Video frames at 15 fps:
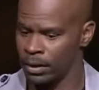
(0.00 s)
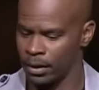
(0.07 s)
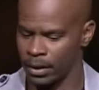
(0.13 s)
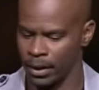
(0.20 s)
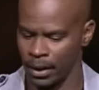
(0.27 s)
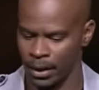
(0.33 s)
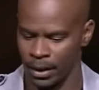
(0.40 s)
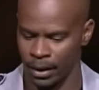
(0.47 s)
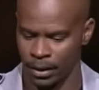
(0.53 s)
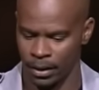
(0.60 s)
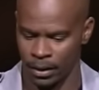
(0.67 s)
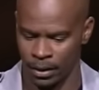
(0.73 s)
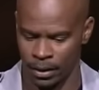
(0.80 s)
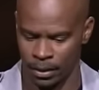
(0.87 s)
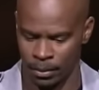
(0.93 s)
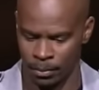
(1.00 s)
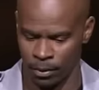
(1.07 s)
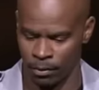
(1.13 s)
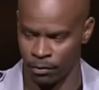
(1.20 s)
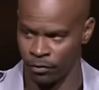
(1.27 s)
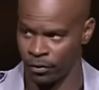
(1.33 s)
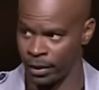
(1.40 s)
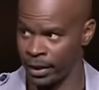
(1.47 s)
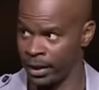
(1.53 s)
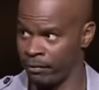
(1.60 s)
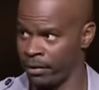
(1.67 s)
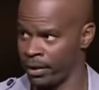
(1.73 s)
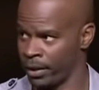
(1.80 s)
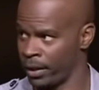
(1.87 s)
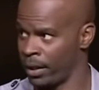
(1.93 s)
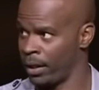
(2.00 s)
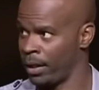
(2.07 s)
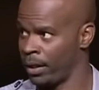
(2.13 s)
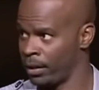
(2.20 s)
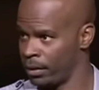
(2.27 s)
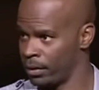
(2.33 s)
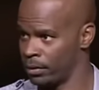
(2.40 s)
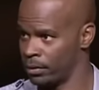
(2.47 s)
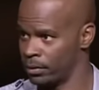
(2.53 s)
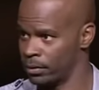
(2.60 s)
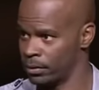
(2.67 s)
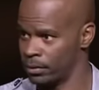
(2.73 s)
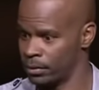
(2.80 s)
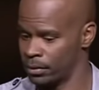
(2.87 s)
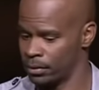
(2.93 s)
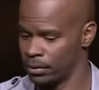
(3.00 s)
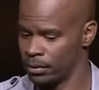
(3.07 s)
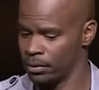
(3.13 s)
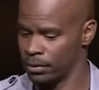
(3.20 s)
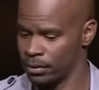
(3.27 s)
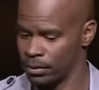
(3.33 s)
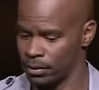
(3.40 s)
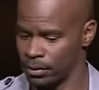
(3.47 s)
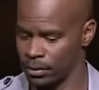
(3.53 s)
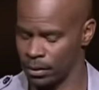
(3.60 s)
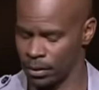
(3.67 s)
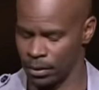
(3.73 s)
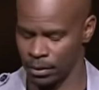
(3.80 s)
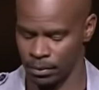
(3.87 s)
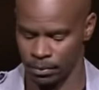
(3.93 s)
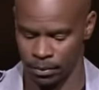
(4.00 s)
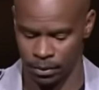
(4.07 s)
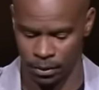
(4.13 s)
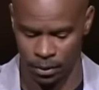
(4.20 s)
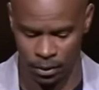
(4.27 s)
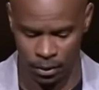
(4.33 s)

Dear God, um, oh, forgiving God. Um,